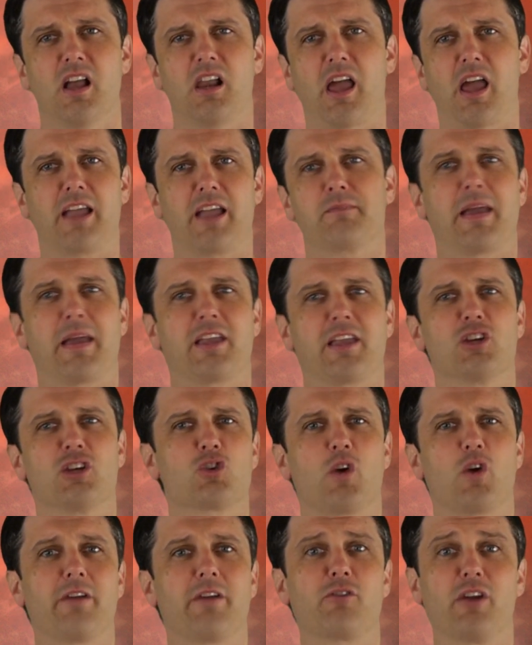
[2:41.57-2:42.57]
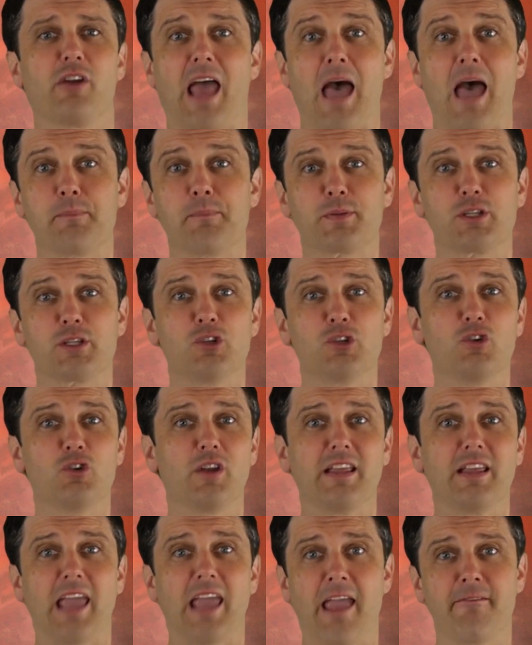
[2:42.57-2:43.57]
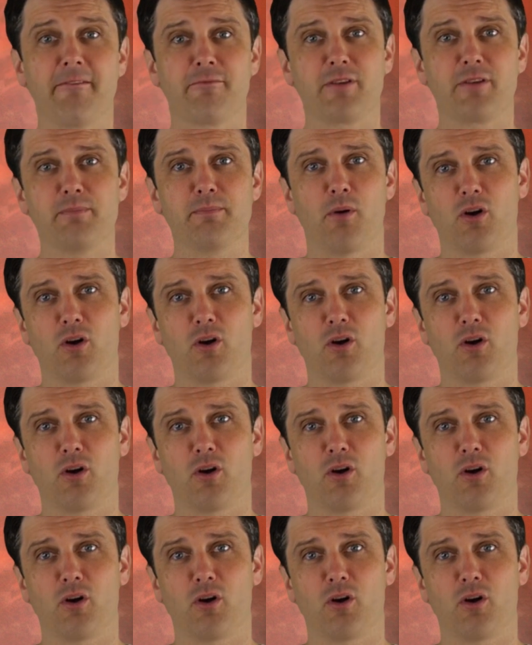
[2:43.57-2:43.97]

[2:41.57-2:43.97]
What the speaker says: like making sure I've got absolutely every